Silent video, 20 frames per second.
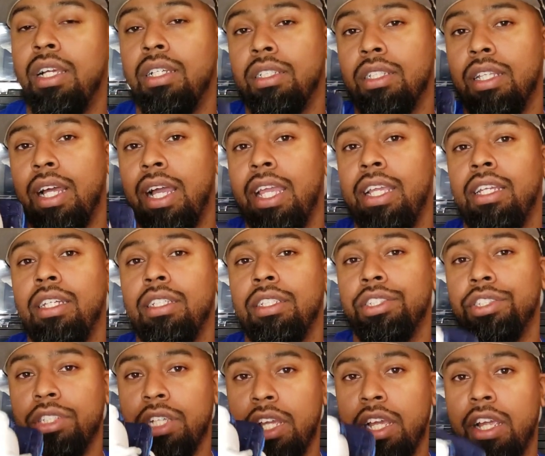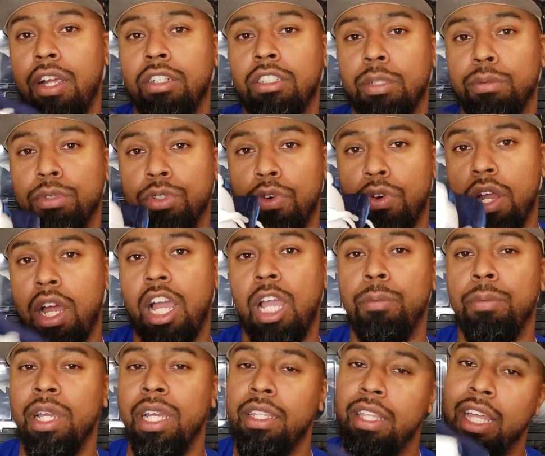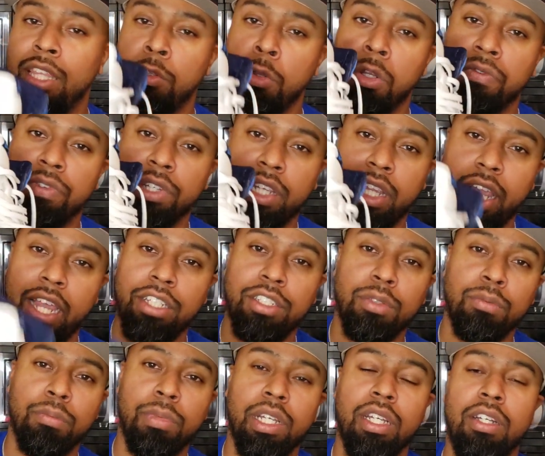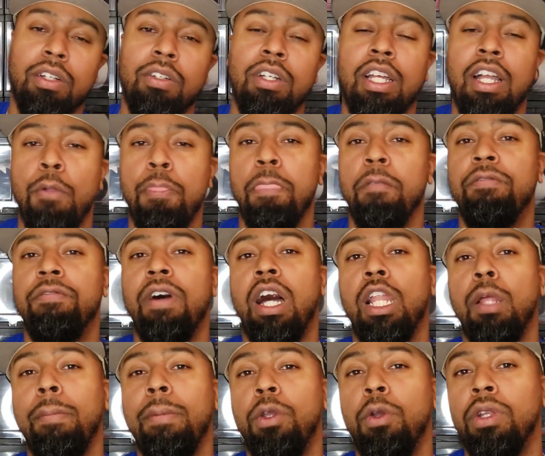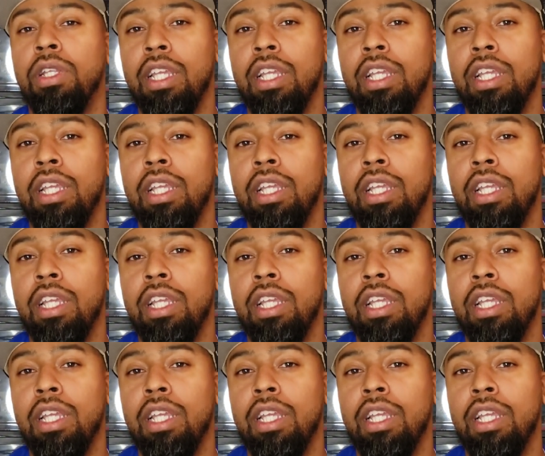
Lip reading: like, share, subscribe, hit that notification bell. Follow me on